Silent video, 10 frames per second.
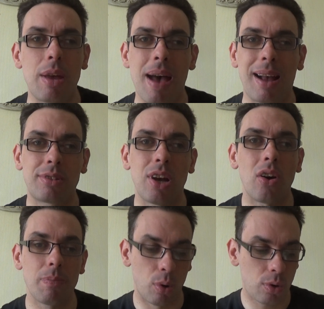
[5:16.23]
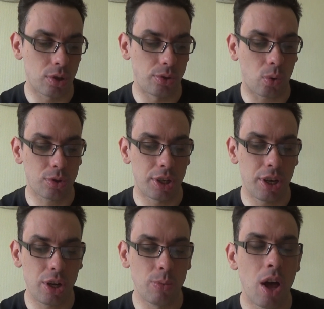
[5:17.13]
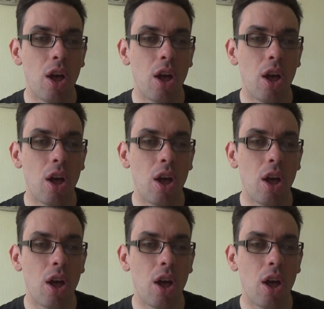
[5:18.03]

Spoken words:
About Time books on Doctor Who